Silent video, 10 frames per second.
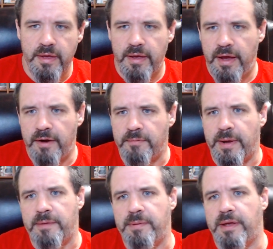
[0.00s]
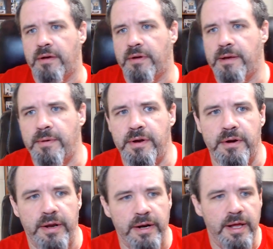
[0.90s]
Hey everybody, PKO Gamer here,
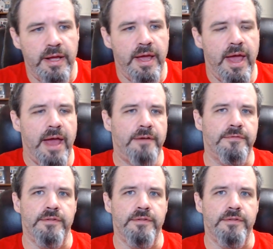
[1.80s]
and I have